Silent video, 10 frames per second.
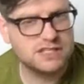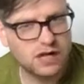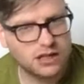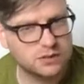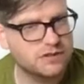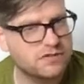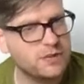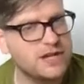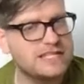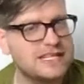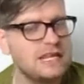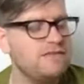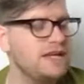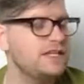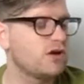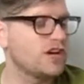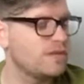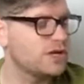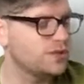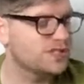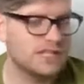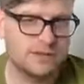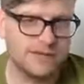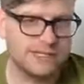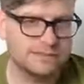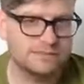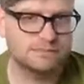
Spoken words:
titles of 3 TV documentary series.